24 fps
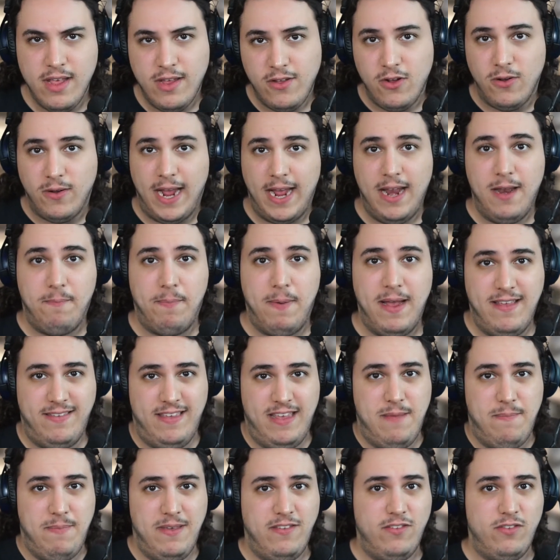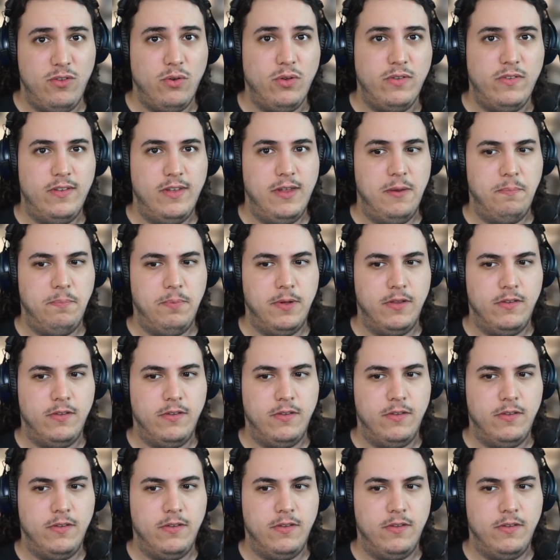you'll kind of basically be sorted.